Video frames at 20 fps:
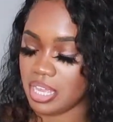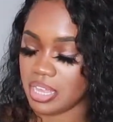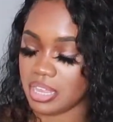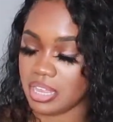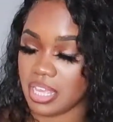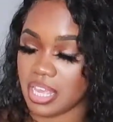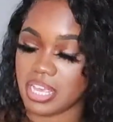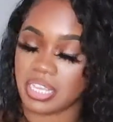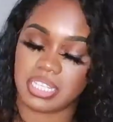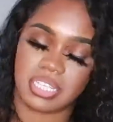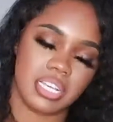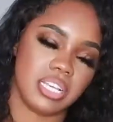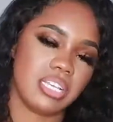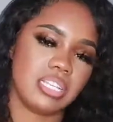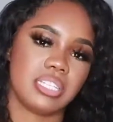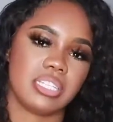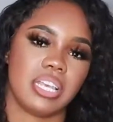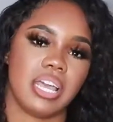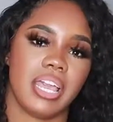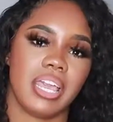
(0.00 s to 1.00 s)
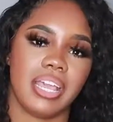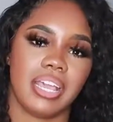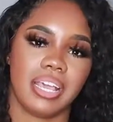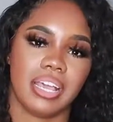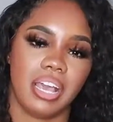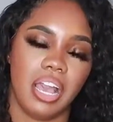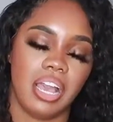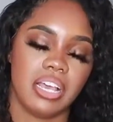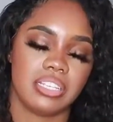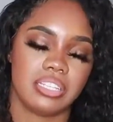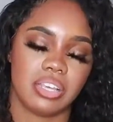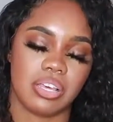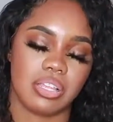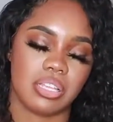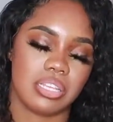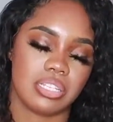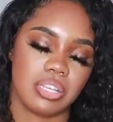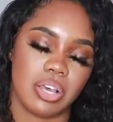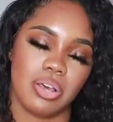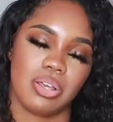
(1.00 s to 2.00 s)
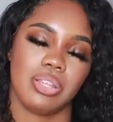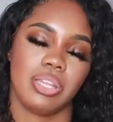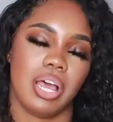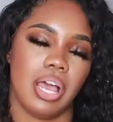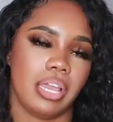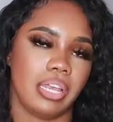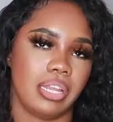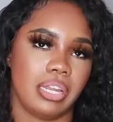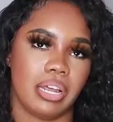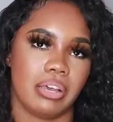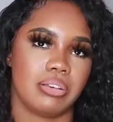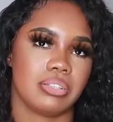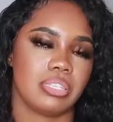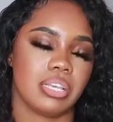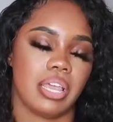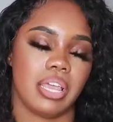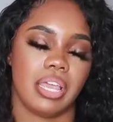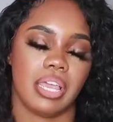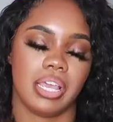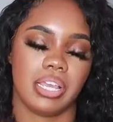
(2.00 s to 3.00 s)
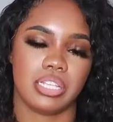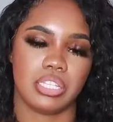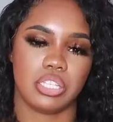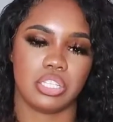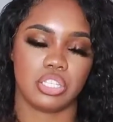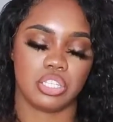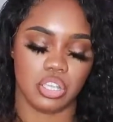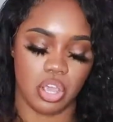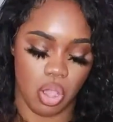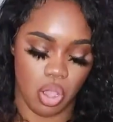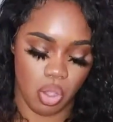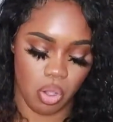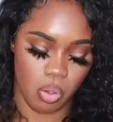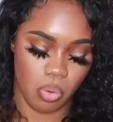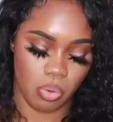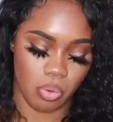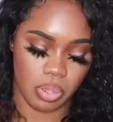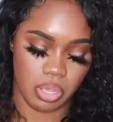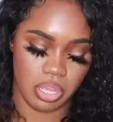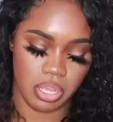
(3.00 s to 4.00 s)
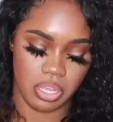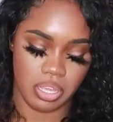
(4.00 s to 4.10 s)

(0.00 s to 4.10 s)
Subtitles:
This is like, I saw this online and I was like, it's so